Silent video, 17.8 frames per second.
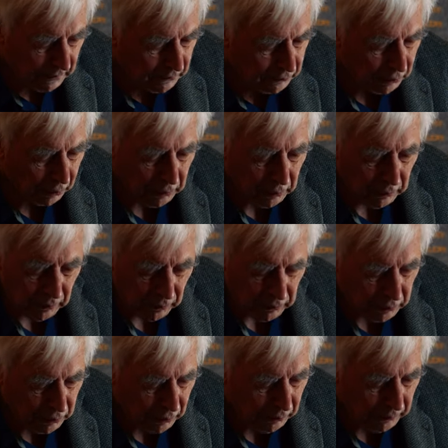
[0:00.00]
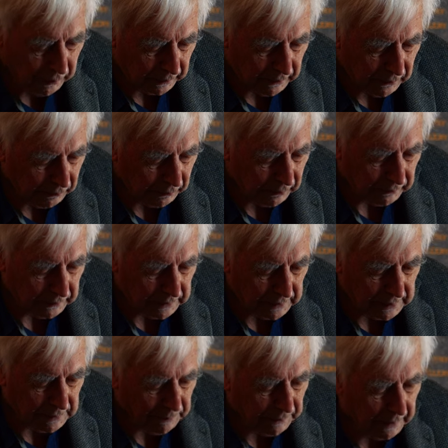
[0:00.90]
Judah couldn't
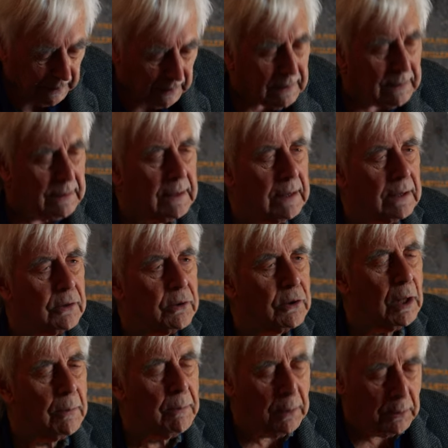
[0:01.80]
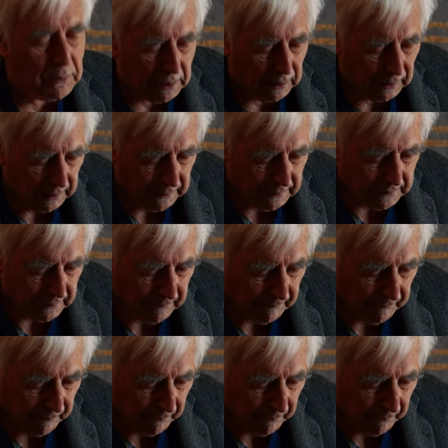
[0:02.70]
displace these Jebusites,